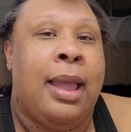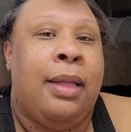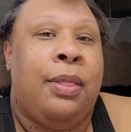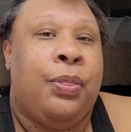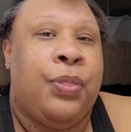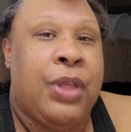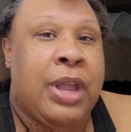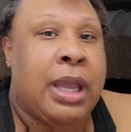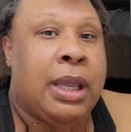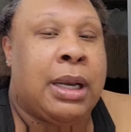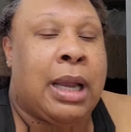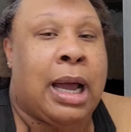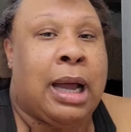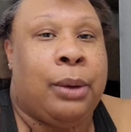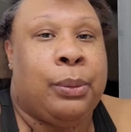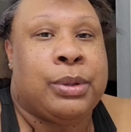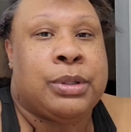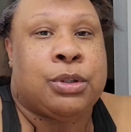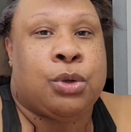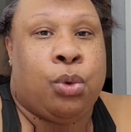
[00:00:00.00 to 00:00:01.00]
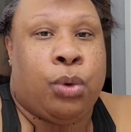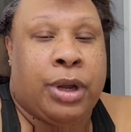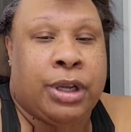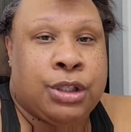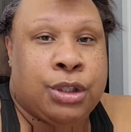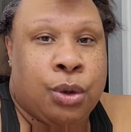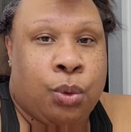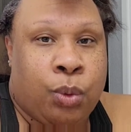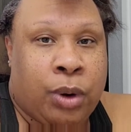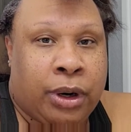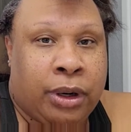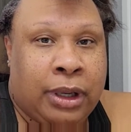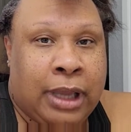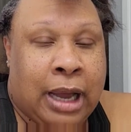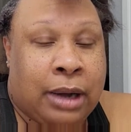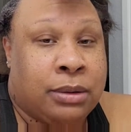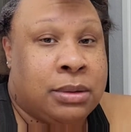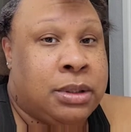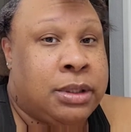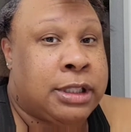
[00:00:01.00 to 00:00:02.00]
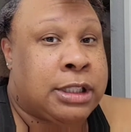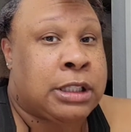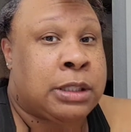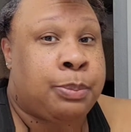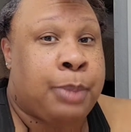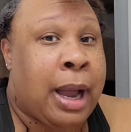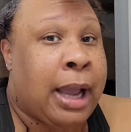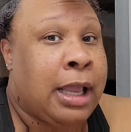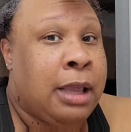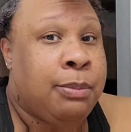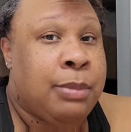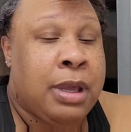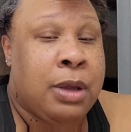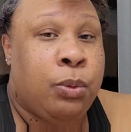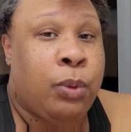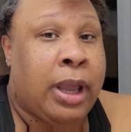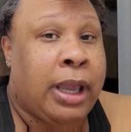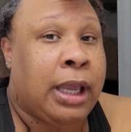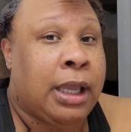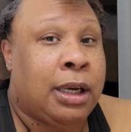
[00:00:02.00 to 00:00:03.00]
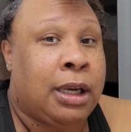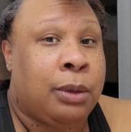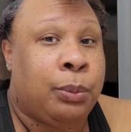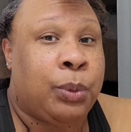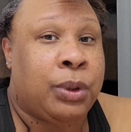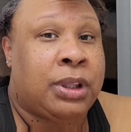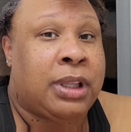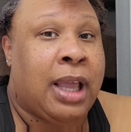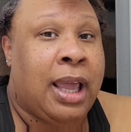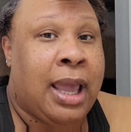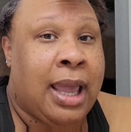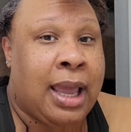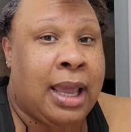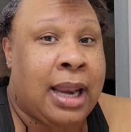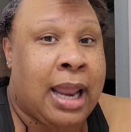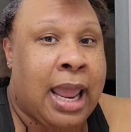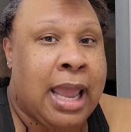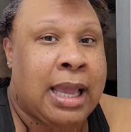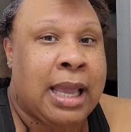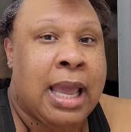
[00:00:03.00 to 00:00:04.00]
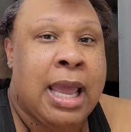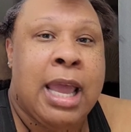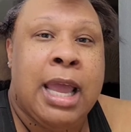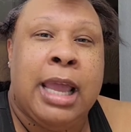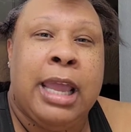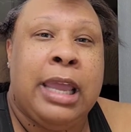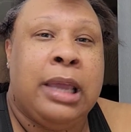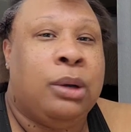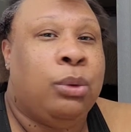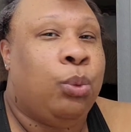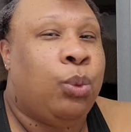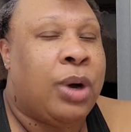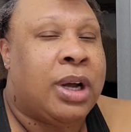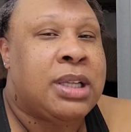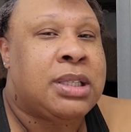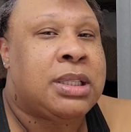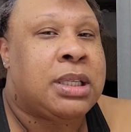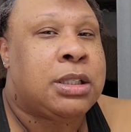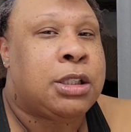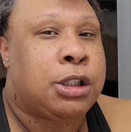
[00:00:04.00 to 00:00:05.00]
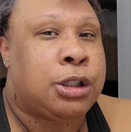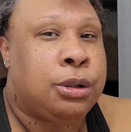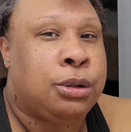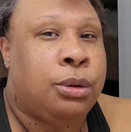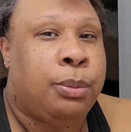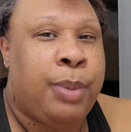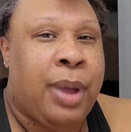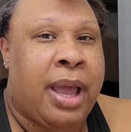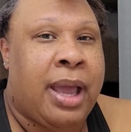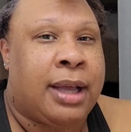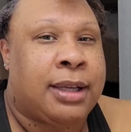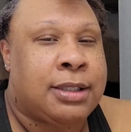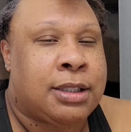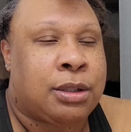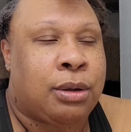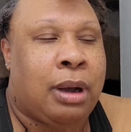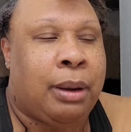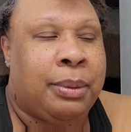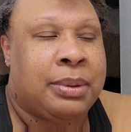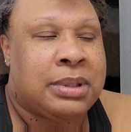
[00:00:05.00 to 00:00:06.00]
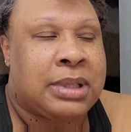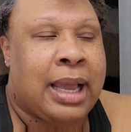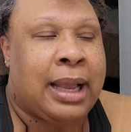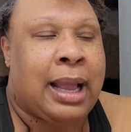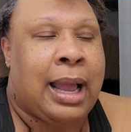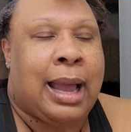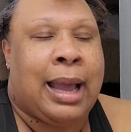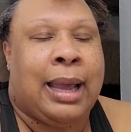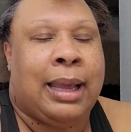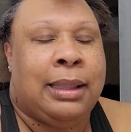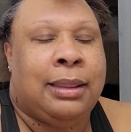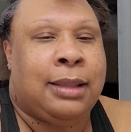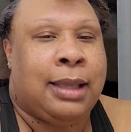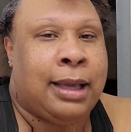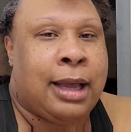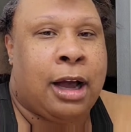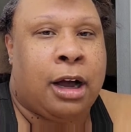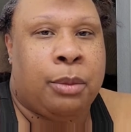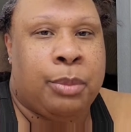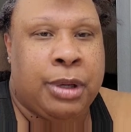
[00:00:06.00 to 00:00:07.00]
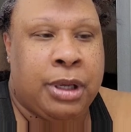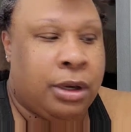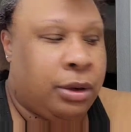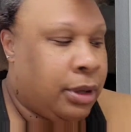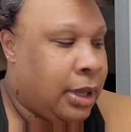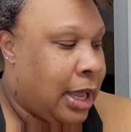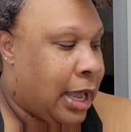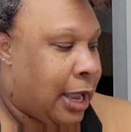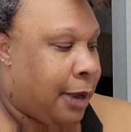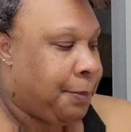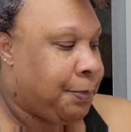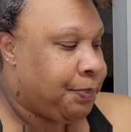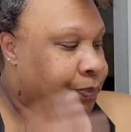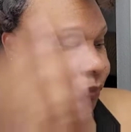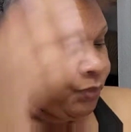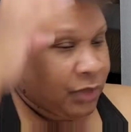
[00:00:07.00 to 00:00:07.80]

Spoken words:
and then I was going to work out. Despite me waking up with the headache, it wasn't too bad. So I was like, I think I'll be okay.